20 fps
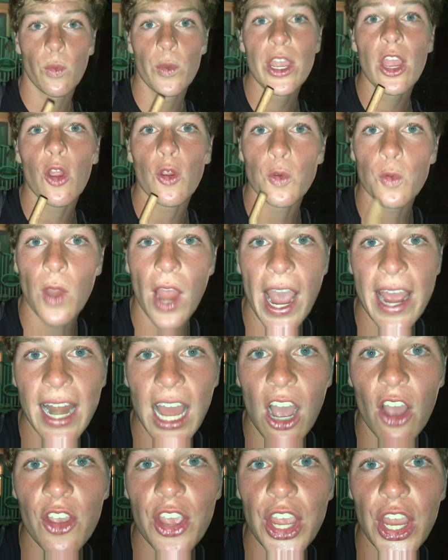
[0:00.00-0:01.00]
So we are right
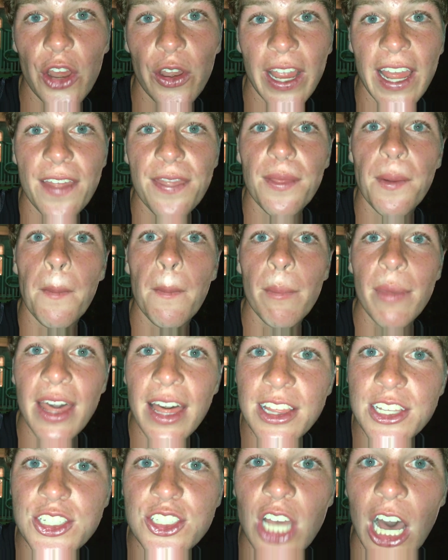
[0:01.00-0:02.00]
out here in the
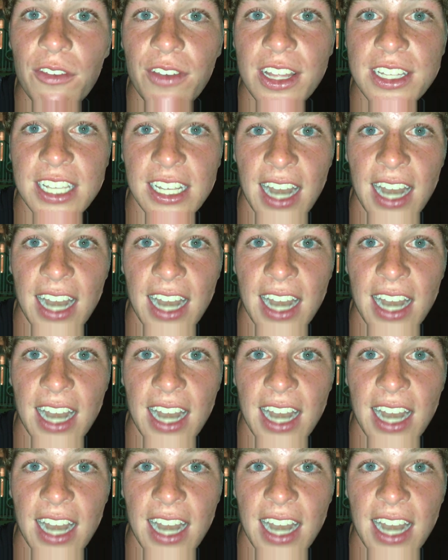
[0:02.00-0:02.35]
midst of it